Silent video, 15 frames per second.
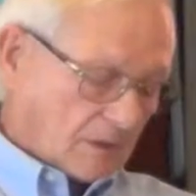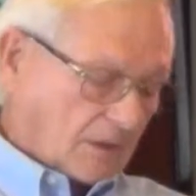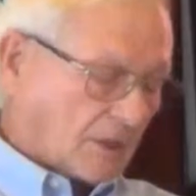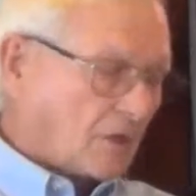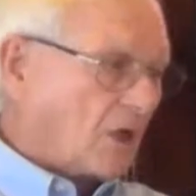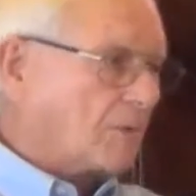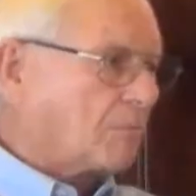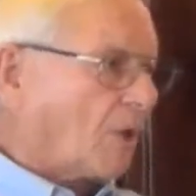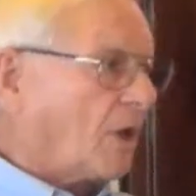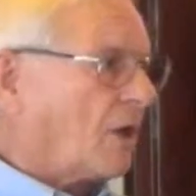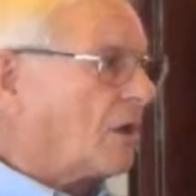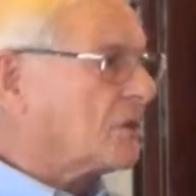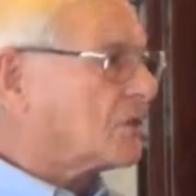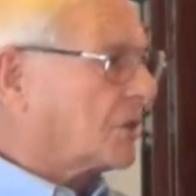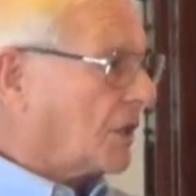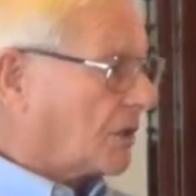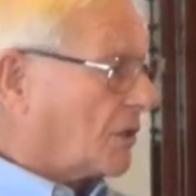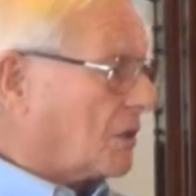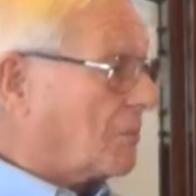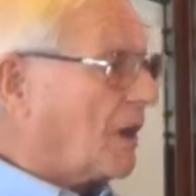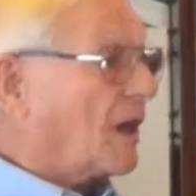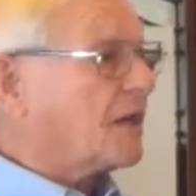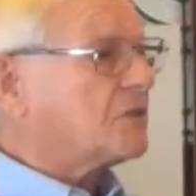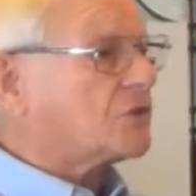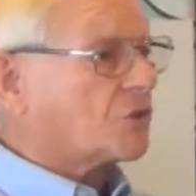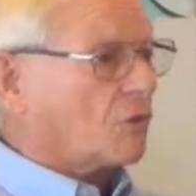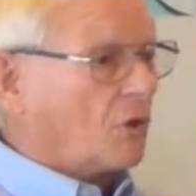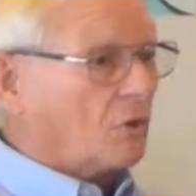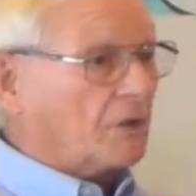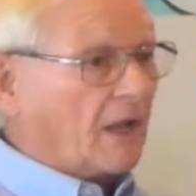click on blogs, click on mine,
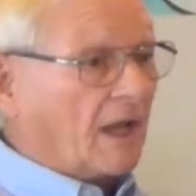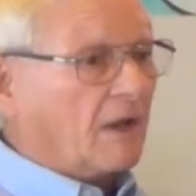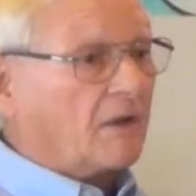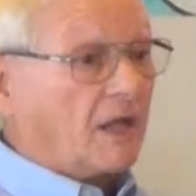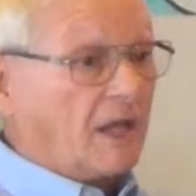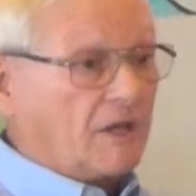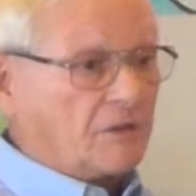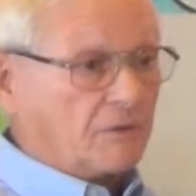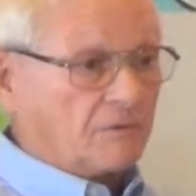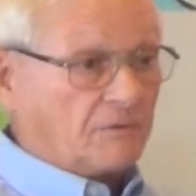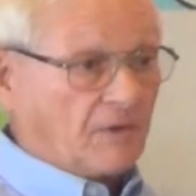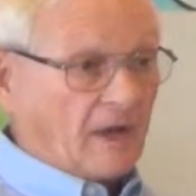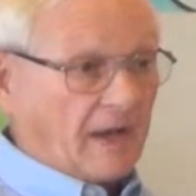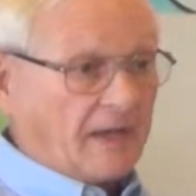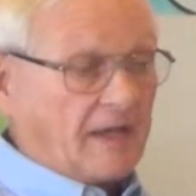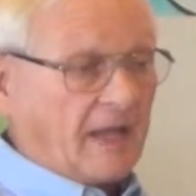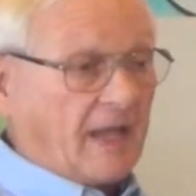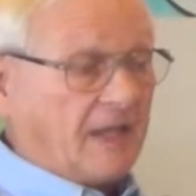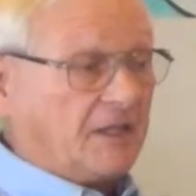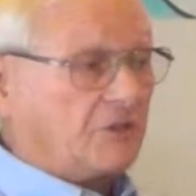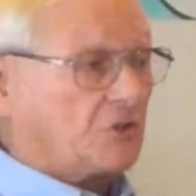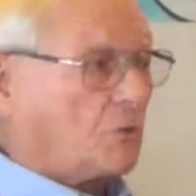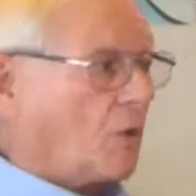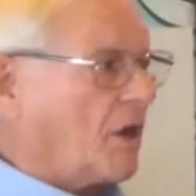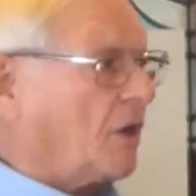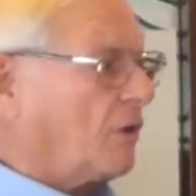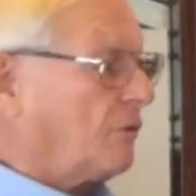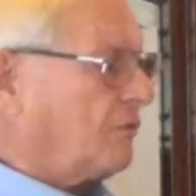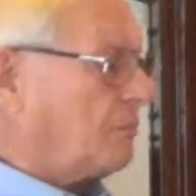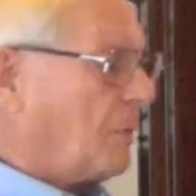scroll down, and you'll find a
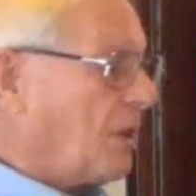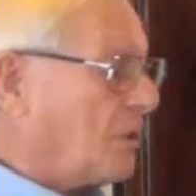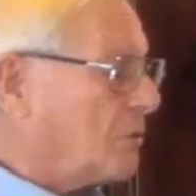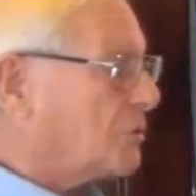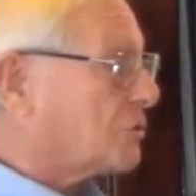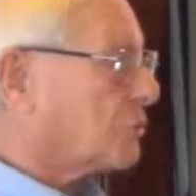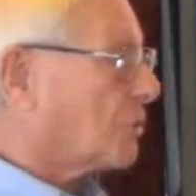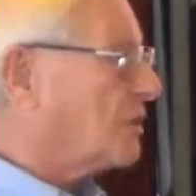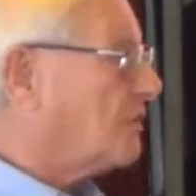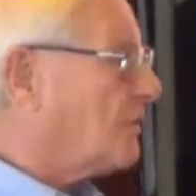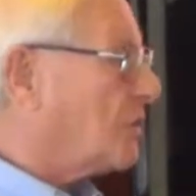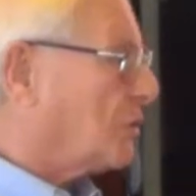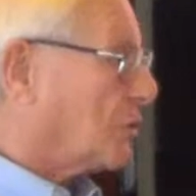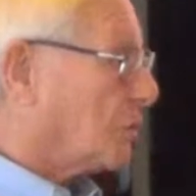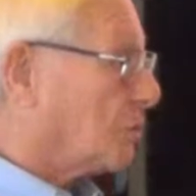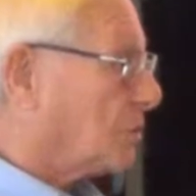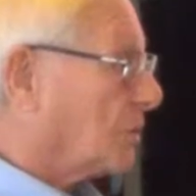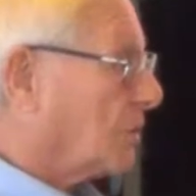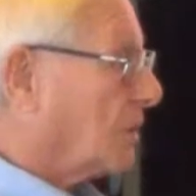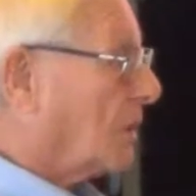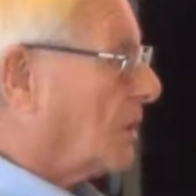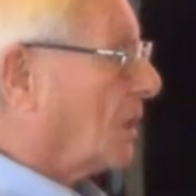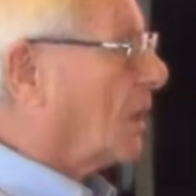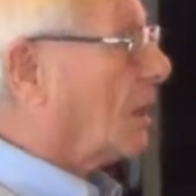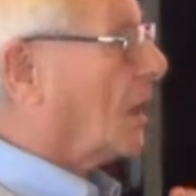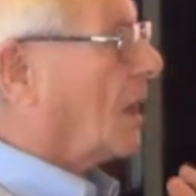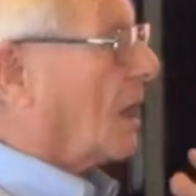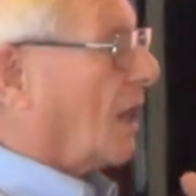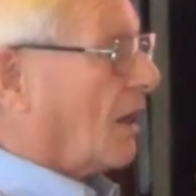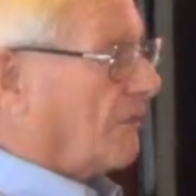12-post review
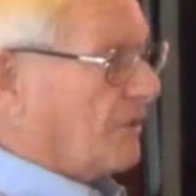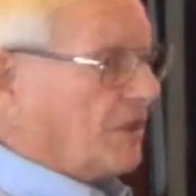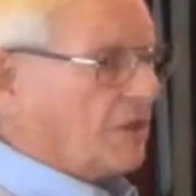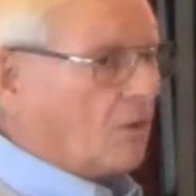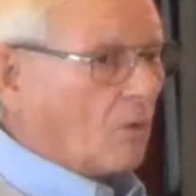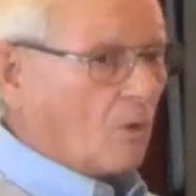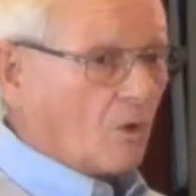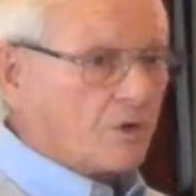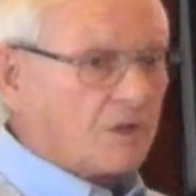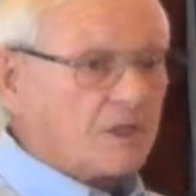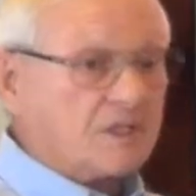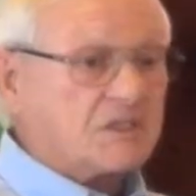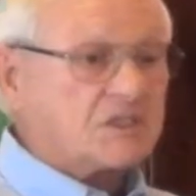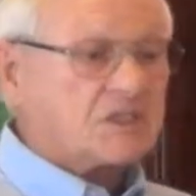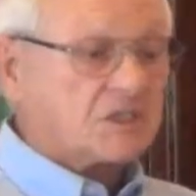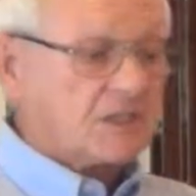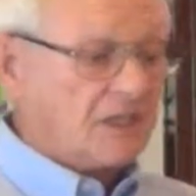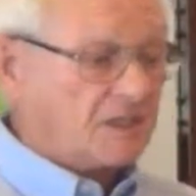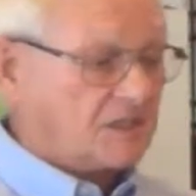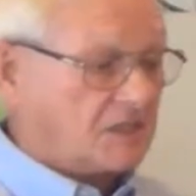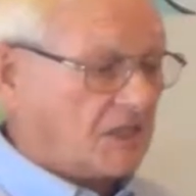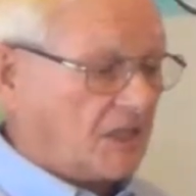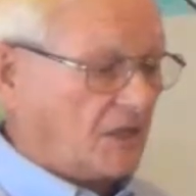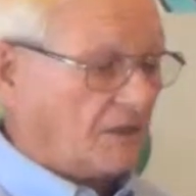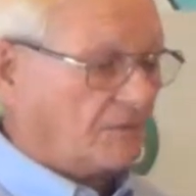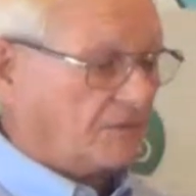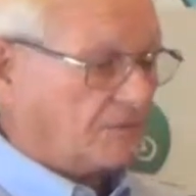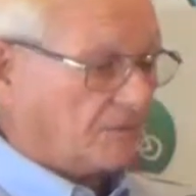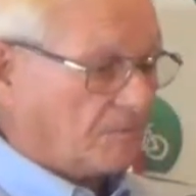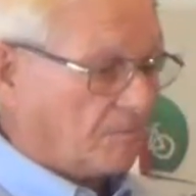of the ordinance
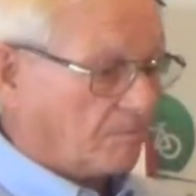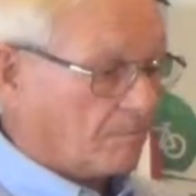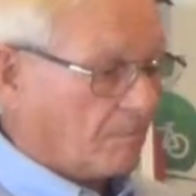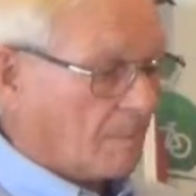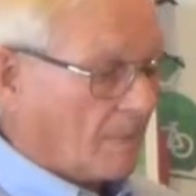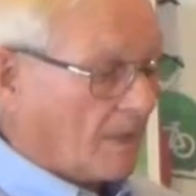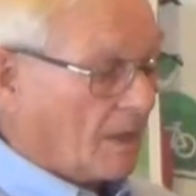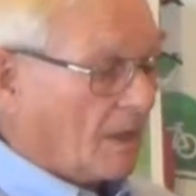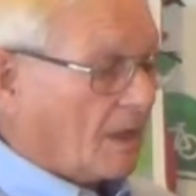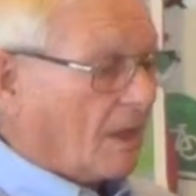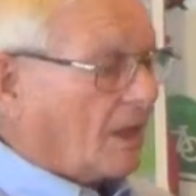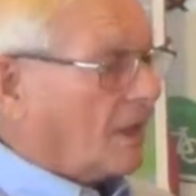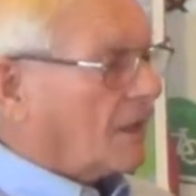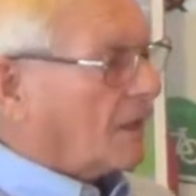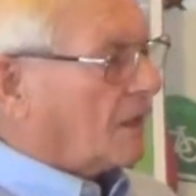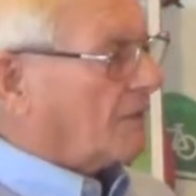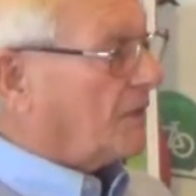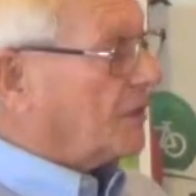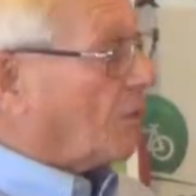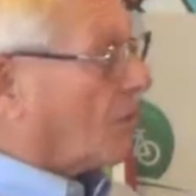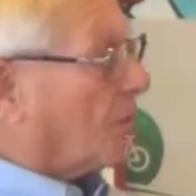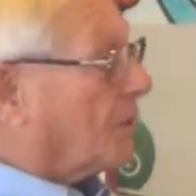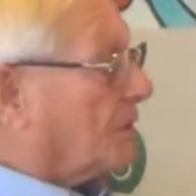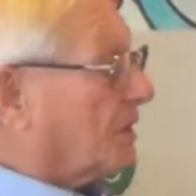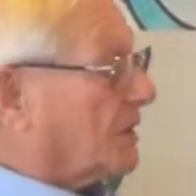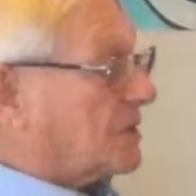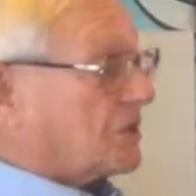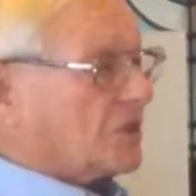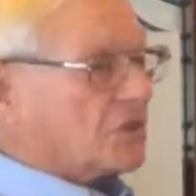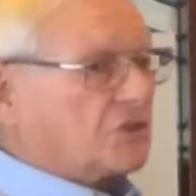itself. The
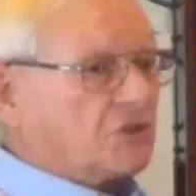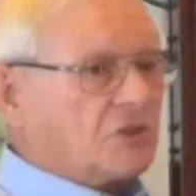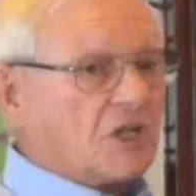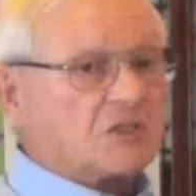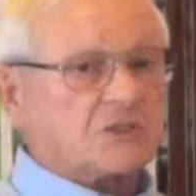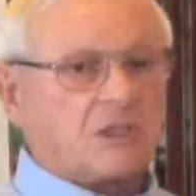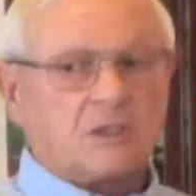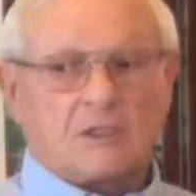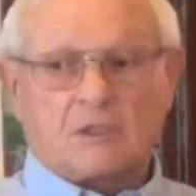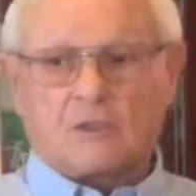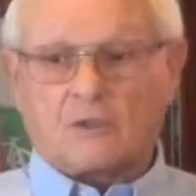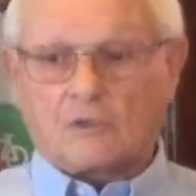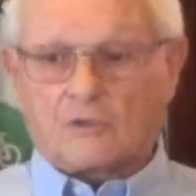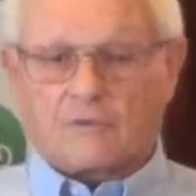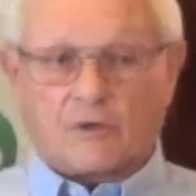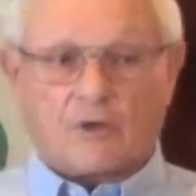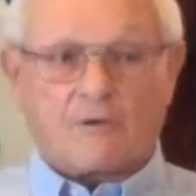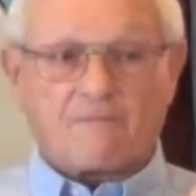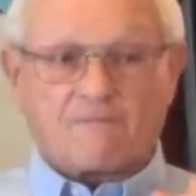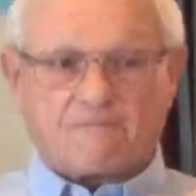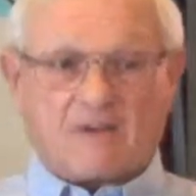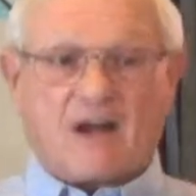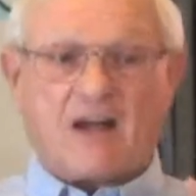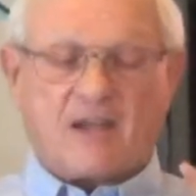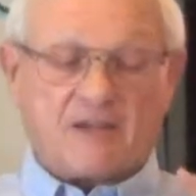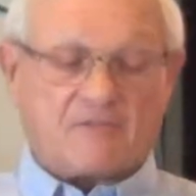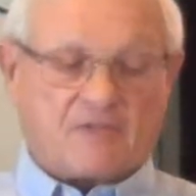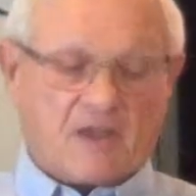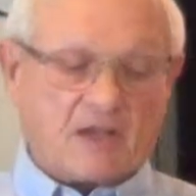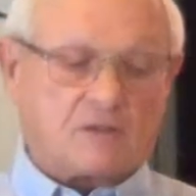ordinance is just a little over
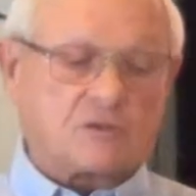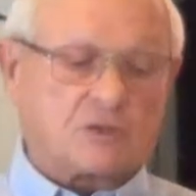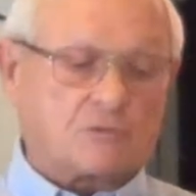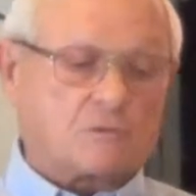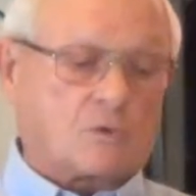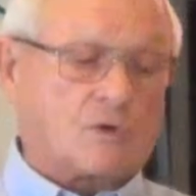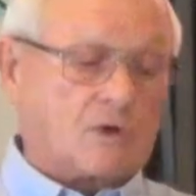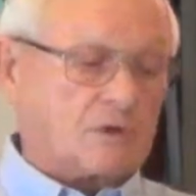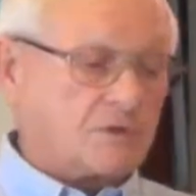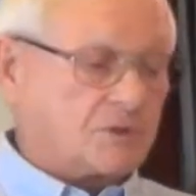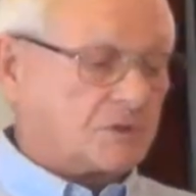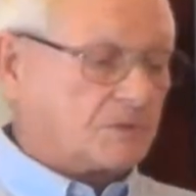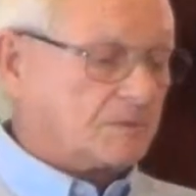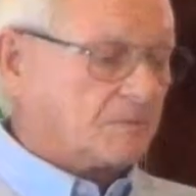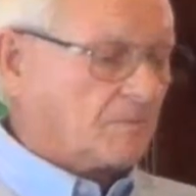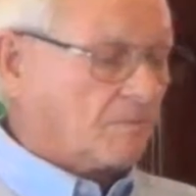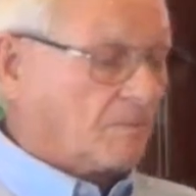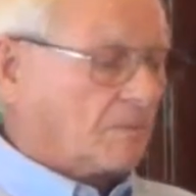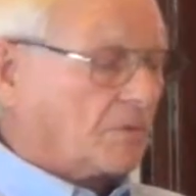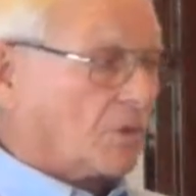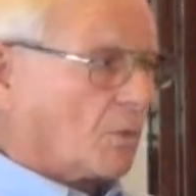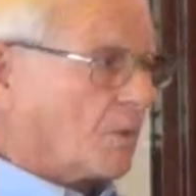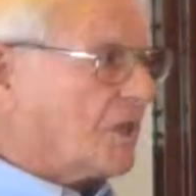5,000 words. The